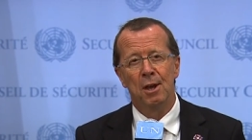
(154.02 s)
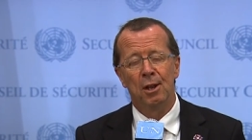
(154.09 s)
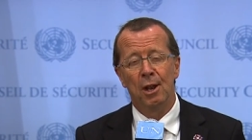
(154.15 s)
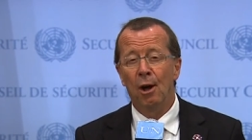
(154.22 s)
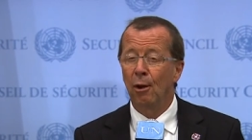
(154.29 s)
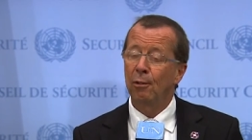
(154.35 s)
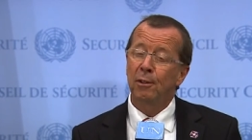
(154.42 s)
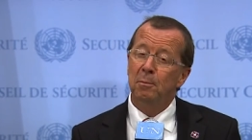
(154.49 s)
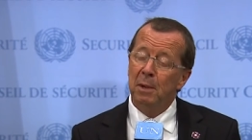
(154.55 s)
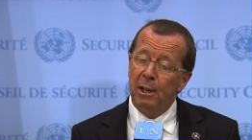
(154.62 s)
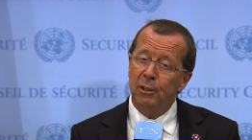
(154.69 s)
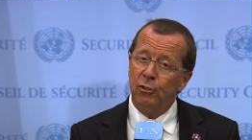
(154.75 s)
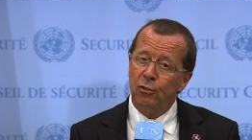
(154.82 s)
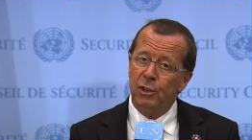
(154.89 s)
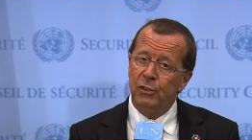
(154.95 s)
Now, on the
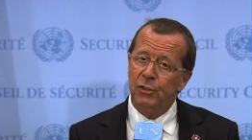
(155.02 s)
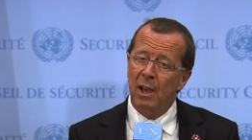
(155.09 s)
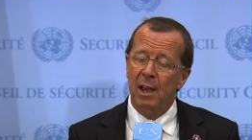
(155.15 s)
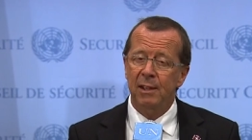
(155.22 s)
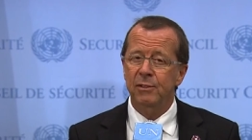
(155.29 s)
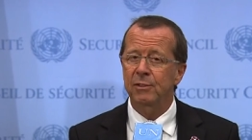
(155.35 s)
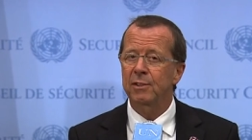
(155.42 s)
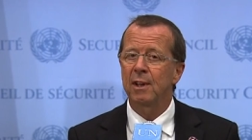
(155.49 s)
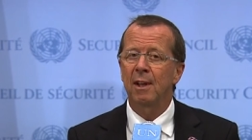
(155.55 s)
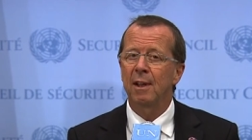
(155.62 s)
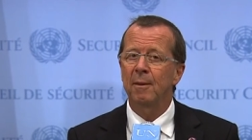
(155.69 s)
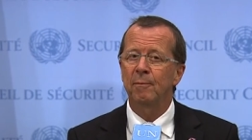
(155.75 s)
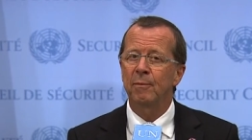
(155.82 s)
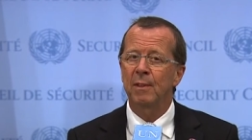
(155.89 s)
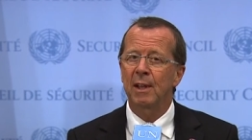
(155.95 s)
military side,
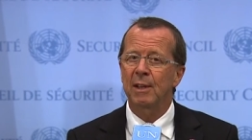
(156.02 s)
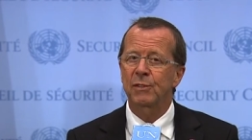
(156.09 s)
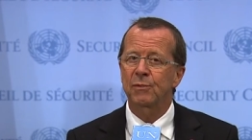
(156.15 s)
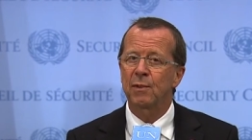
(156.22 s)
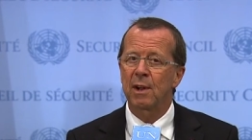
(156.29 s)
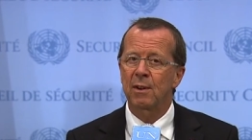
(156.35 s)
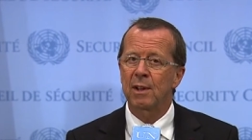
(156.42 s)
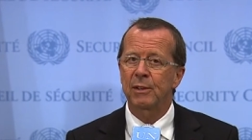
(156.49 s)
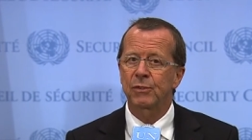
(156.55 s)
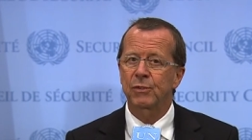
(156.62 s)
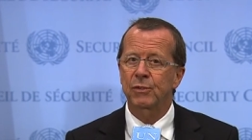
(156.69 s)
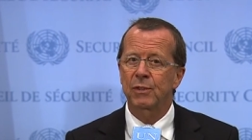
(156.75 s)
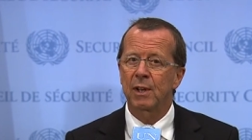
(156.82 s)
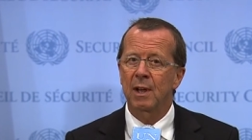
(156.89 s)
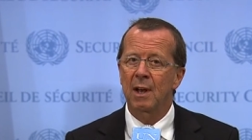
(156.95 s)
um, as far
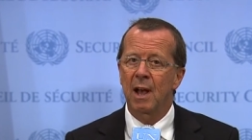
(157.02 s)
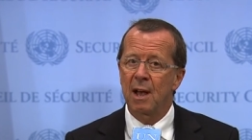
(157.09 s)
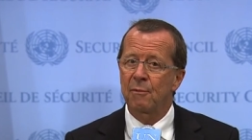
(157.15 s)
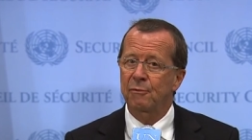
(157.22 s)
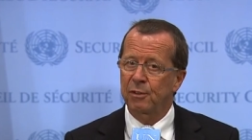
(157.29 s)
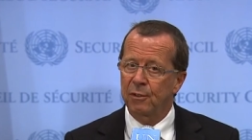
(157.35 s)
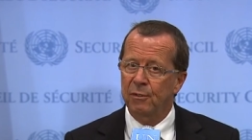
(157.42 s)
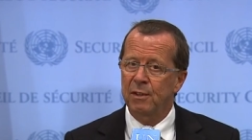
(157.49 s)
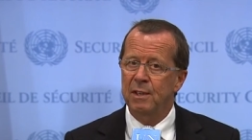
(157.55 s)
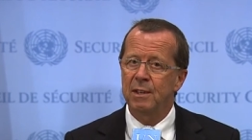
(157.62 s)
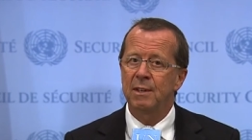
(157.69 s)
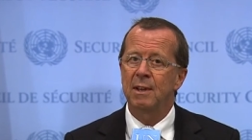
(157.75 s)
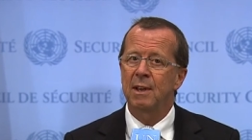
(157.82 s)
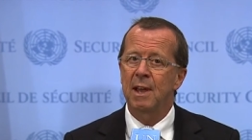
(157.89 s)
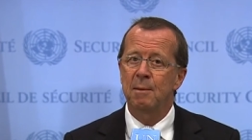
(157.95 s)
as uh, after
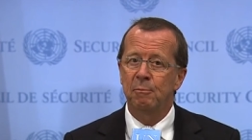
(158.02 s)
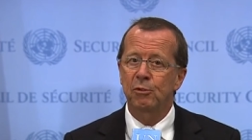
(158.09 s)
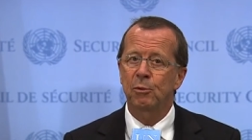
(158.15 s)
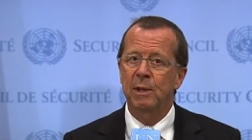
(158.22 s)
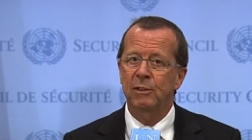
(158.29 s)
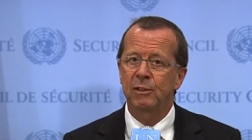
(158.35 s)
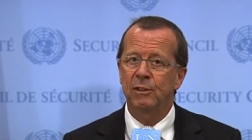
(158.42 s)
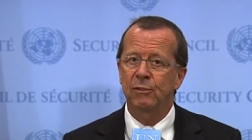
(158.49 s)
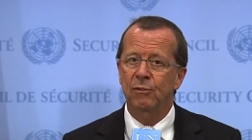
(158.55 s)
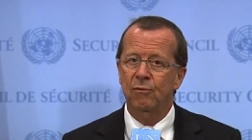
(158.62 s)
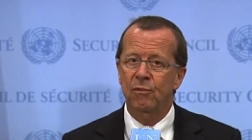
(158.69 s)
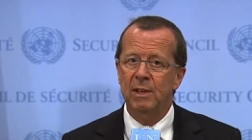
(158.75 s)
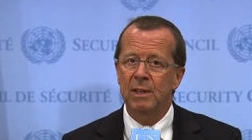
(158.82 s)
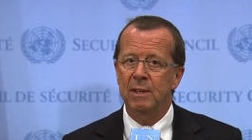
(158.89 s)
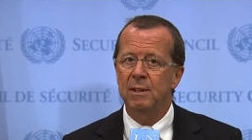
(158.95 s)
the
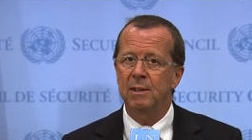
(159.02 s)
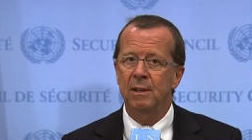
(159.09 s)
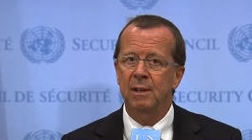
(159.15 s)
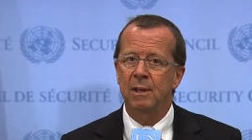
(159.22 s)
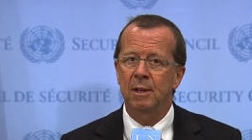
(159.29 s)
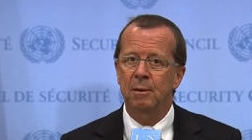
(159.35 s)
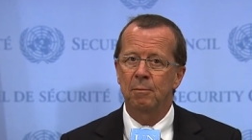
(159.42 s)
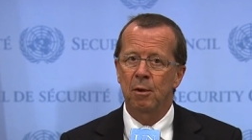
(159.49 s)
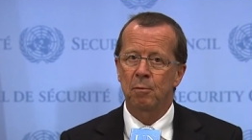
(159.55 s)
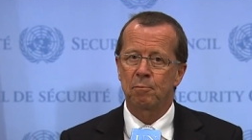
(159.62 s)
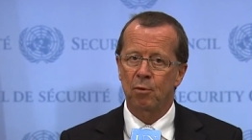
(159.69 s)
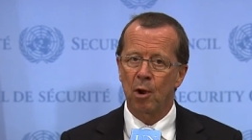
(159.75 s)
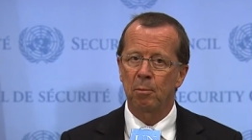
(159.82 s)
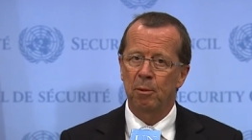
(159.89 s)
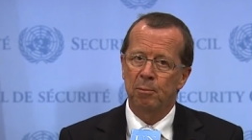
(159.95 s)
M23 uh, uh
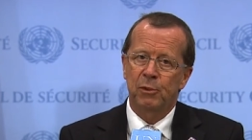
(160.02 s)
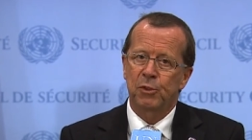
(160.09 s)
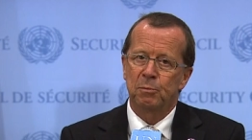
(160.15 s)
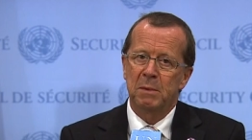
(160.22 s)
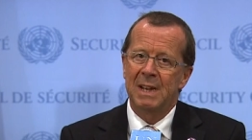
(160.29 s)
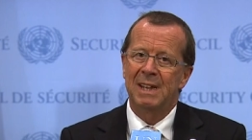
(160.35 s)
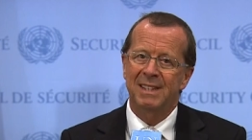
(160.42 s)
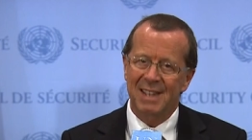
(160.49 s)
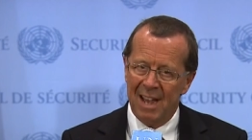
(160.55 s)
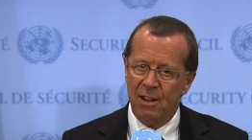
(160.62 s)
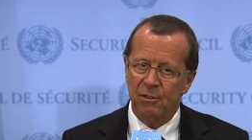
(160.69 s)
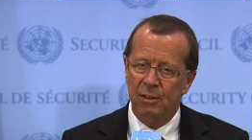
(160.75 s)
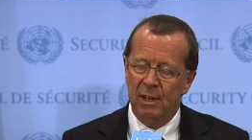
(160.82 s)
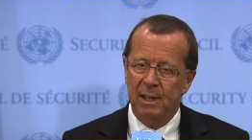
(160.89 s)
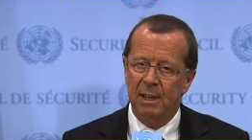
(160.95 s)
problem is
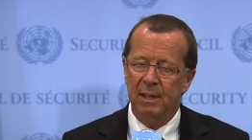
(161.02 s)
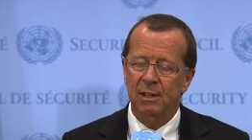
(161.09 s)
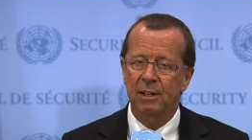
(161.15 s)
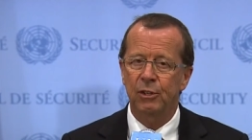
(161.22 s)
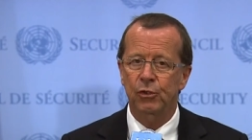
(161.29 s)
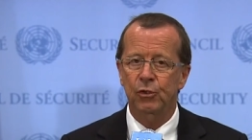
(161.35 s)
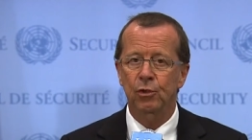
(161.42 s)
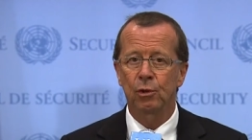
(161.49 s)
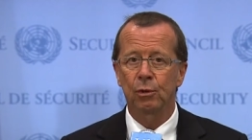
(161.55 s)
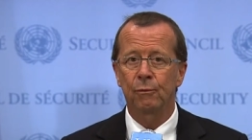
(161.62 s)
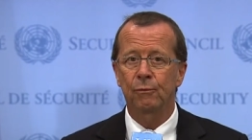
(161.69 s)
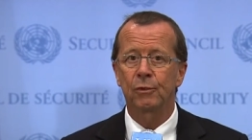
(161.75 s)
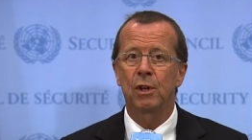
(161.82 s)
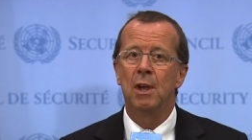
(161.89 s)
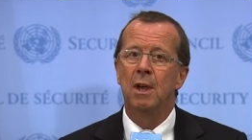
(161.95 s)
militarily at least
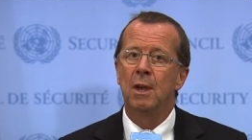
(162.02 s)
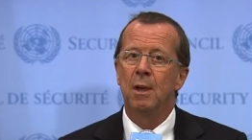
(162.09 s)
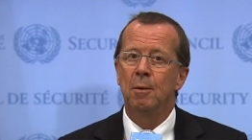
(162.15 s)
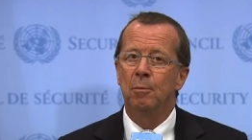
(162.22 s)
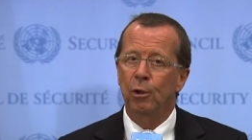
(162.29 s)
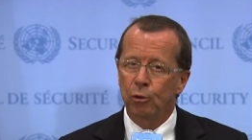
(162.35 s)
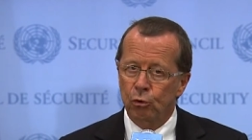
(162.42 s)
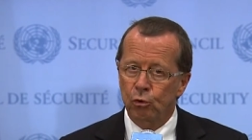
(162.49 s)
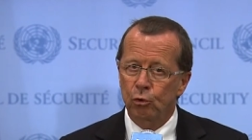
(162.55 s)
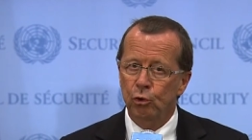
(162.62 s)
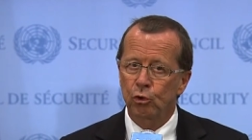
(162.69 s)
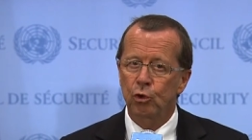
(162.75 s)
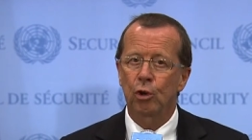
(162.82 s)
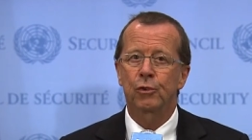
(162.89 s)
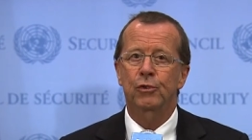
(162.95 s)
solved, MONUSCO
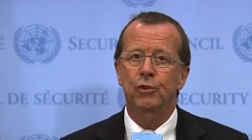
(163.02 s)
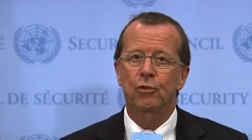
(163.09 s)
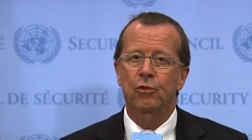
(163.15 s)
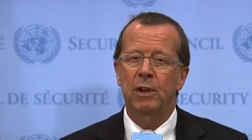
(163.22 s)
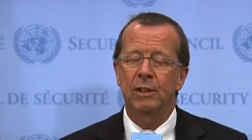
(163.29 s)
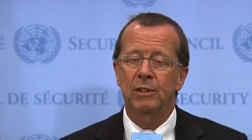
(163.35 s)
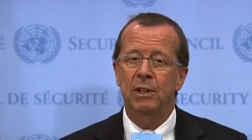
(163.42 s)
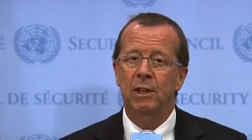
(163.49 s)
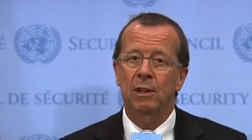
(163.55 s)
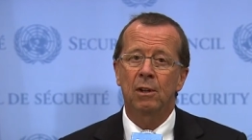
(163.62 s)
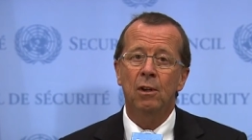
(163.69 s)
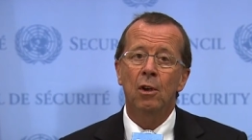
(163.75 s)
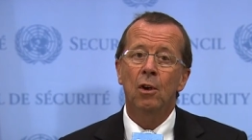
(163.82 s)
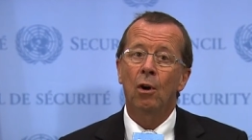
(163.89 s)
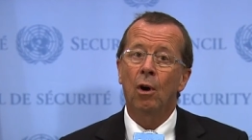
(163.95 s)
is
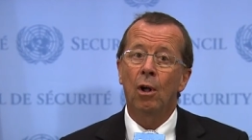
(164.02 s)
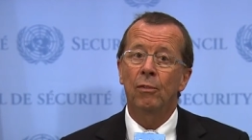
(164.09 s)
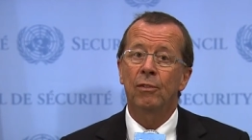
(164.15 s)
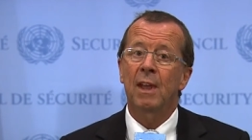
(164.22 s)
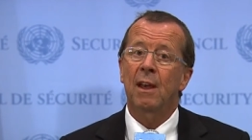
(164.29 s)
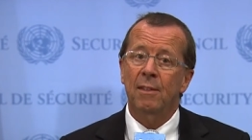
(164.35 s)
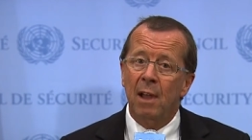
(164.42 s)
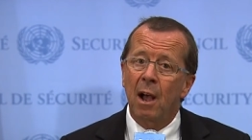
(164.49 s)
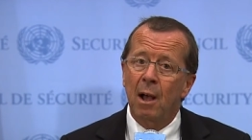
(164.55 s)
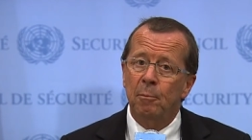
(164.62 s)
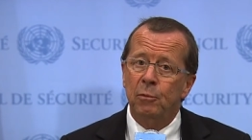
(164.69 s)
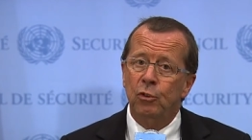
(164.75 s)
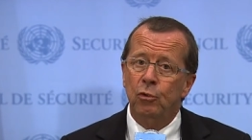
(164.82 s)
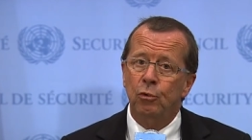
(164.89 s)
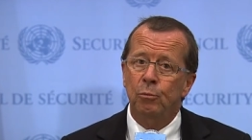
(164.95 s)
concentrating on the other
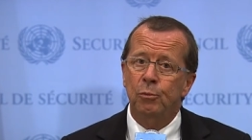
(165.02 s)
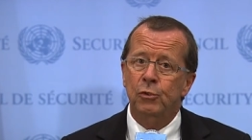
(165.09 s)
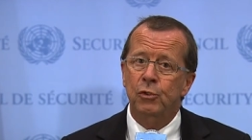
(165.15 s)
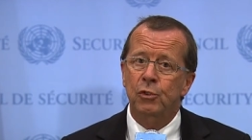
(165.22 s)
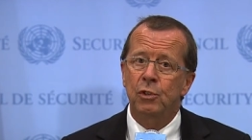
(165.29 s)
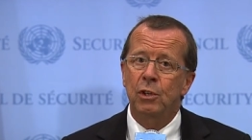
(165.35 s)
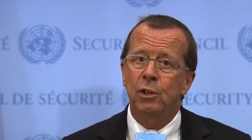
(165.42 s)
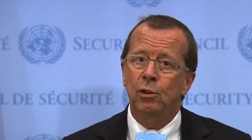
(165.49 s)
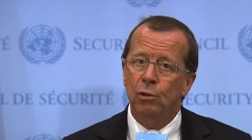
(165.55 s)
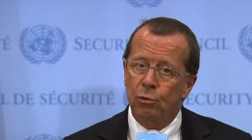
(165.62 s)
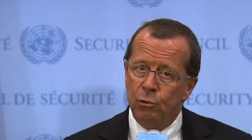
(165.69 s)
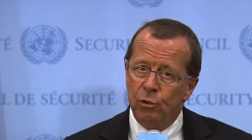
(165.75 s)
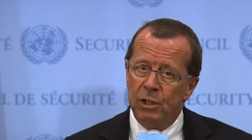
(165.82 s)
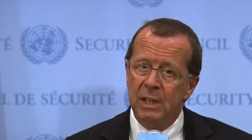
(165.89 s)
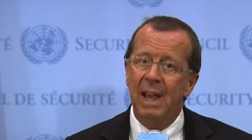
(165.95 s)
armed groups,
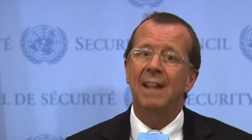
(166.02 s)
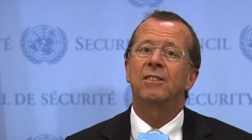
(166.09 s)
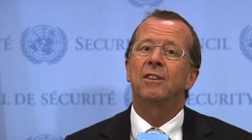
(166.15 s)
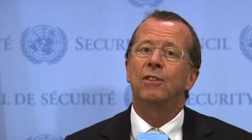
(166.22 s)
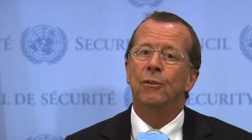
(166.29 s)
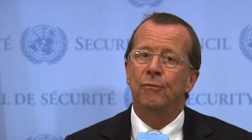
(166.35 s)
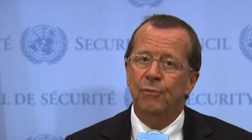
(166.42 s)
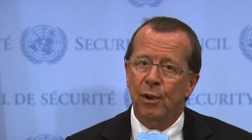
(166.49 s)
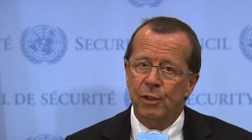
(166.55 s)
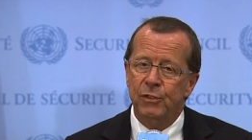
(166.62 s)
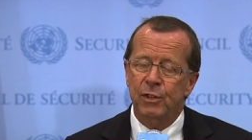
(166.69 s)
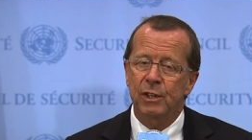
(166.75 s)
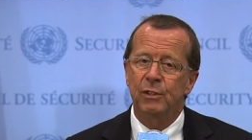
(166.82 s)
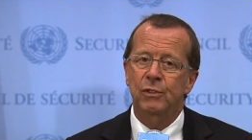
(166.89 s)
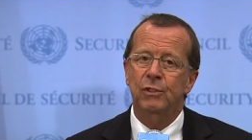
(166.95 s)
including, and in the
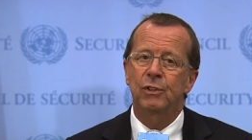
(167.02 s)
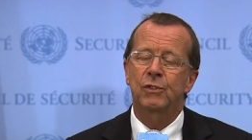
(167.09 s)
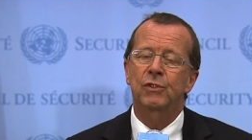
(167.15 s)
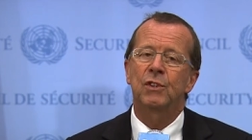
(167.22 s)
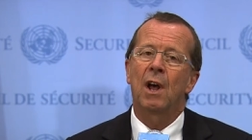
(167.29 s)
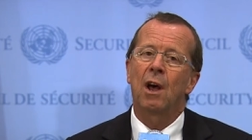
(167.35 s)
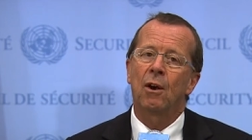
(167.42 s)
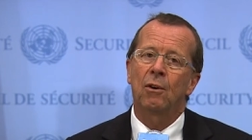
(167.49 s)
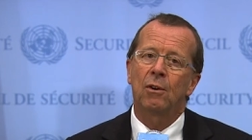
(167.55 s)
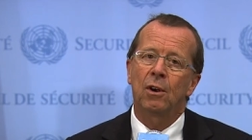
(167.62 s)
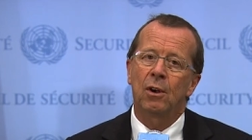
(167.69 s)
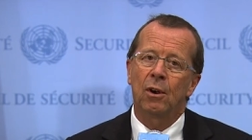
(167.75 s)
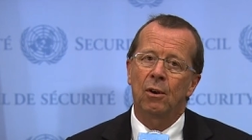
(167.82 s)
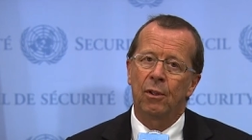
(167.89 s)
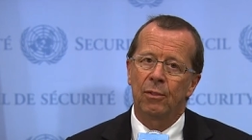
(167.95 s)
first instance now,
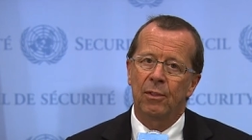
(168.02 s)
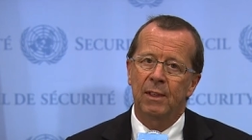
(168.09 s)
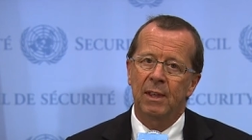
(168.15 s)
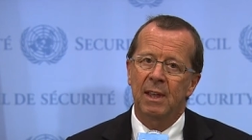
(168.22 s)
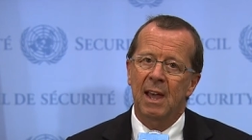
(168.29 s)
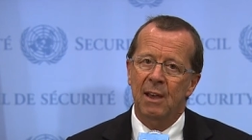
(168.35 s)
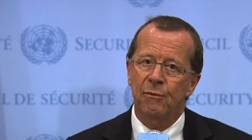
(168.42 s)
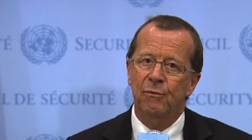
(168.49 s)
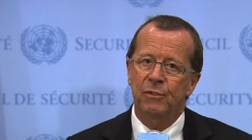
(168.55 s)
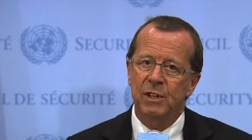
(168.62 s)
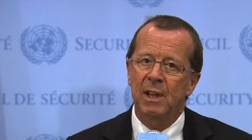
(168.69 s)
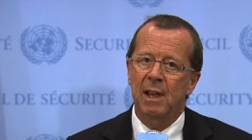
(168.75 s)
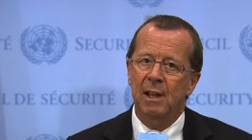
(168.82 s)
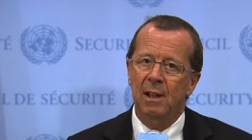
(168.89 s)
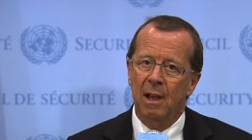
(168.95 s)
uh, on the
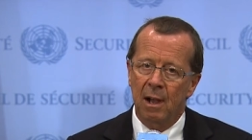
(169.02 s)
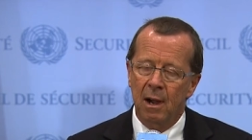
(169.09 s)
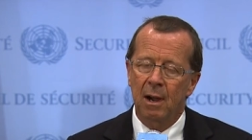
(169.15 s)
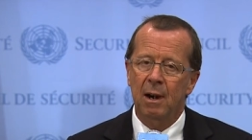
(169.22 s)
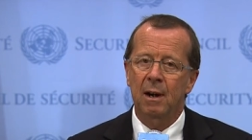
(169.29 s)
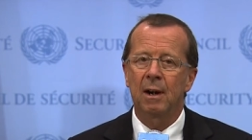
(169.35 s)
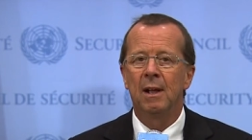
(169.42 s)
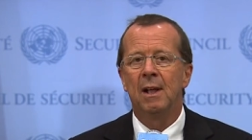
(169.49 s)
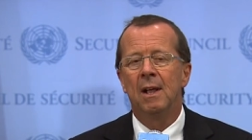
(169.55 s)
FDLR.